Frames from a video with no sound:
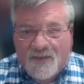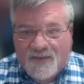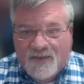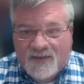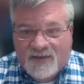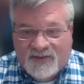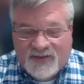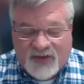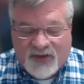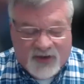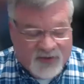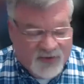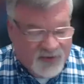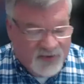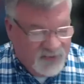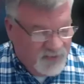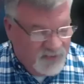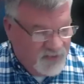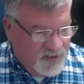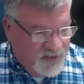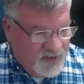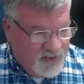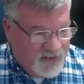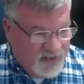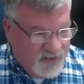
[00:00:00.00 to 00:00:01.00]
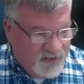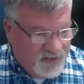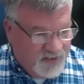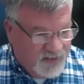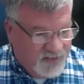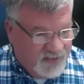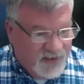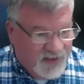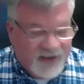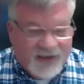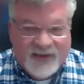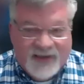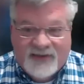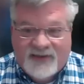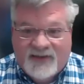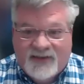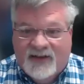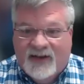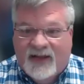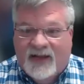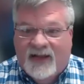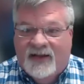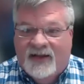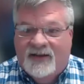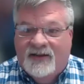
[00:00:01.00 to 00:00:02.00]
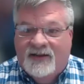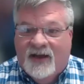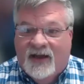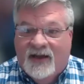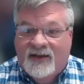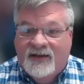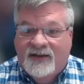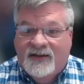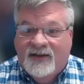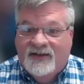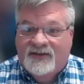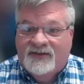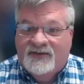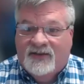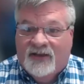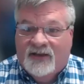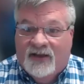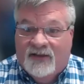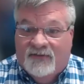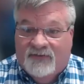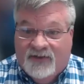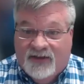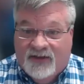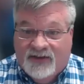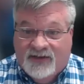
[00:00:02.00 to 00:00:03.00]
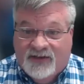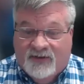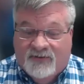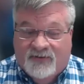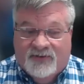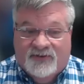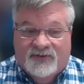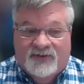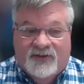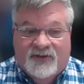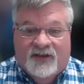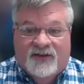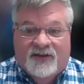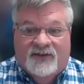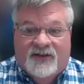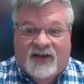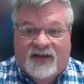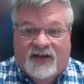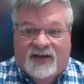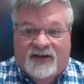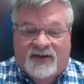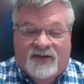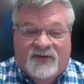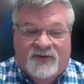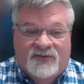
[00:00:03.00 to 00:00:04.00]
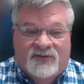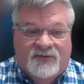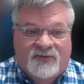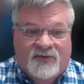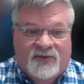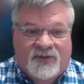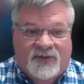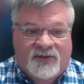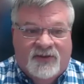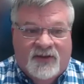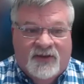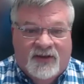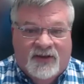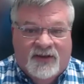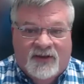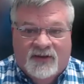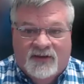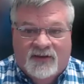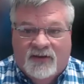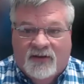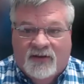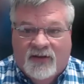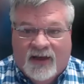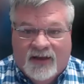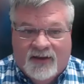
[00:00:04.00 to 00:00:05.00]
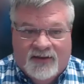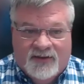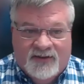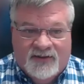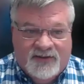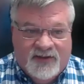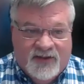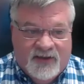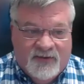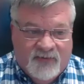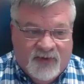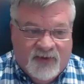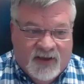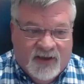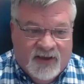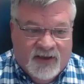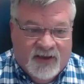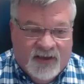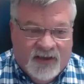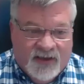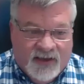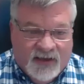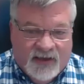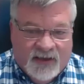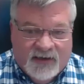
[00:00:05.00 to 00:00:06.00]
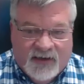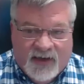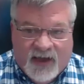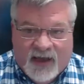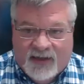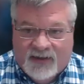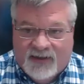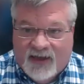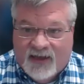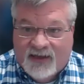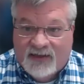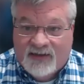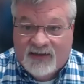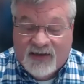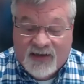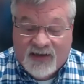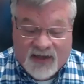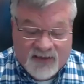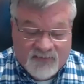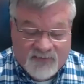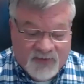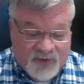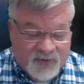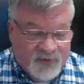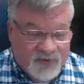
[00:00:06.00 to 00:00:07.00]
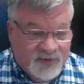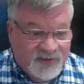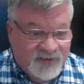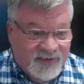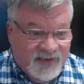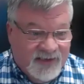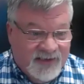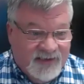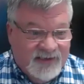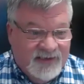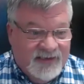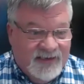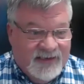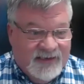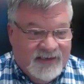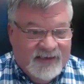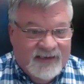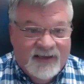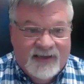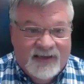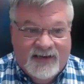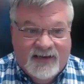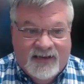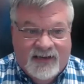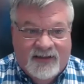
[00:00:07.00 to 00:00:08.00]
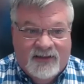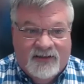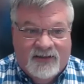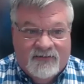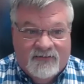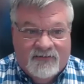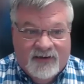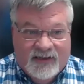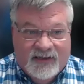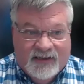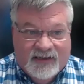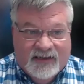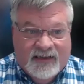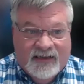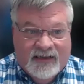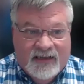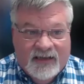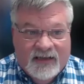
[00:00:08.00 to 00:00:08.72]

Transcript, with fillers: So, like I said, at nine days of life, DJ was di- diagnosed with uh, galactosemia. And at that time, it was 1993.